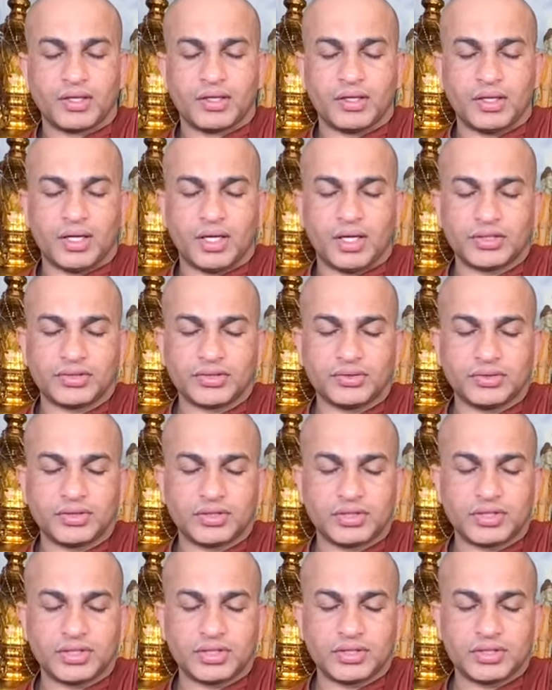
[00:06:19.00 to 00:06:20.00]
Relax your
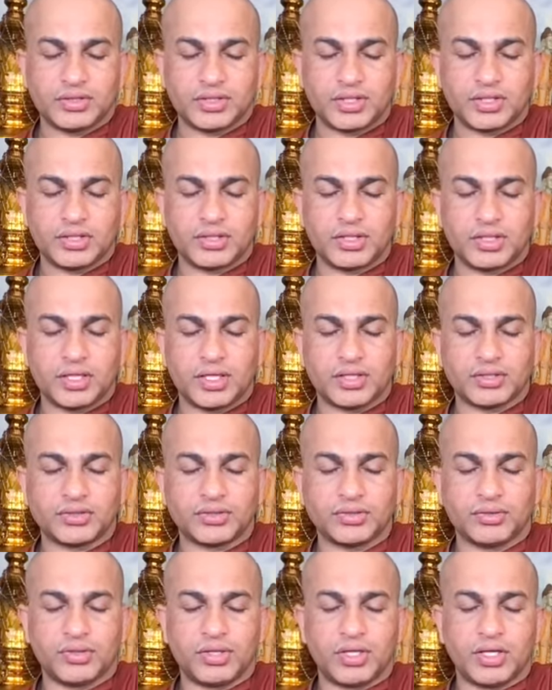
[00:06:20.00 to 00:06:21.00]
chest and relax
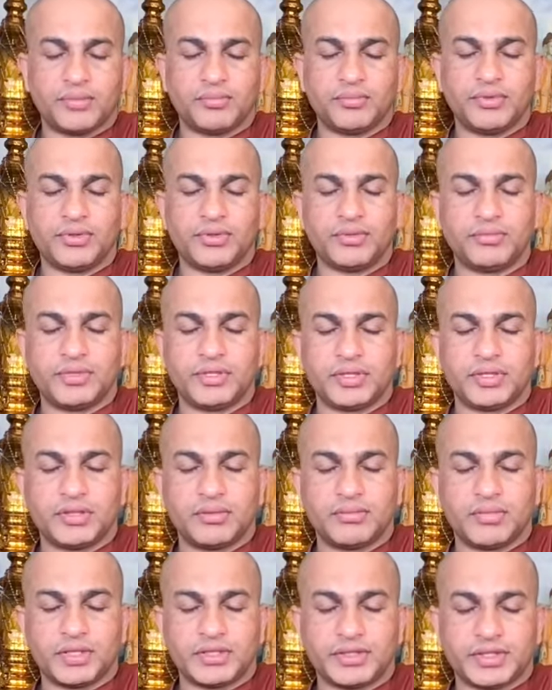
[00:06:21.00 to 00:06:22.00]
your abdominal
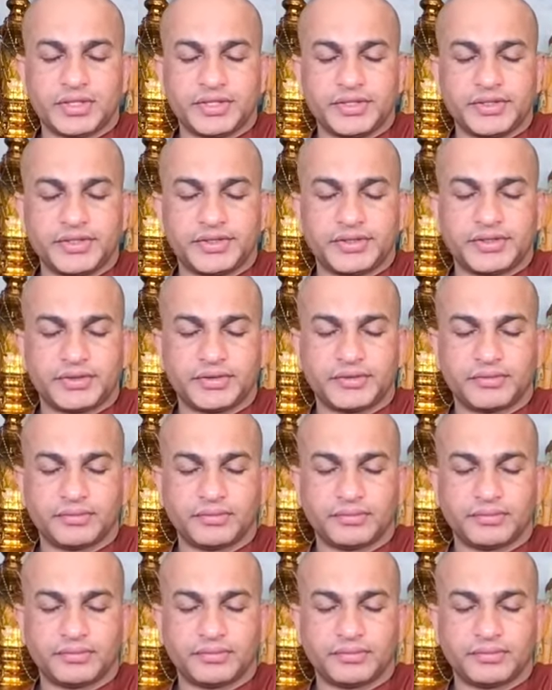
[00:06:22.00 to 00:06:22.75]
muscles.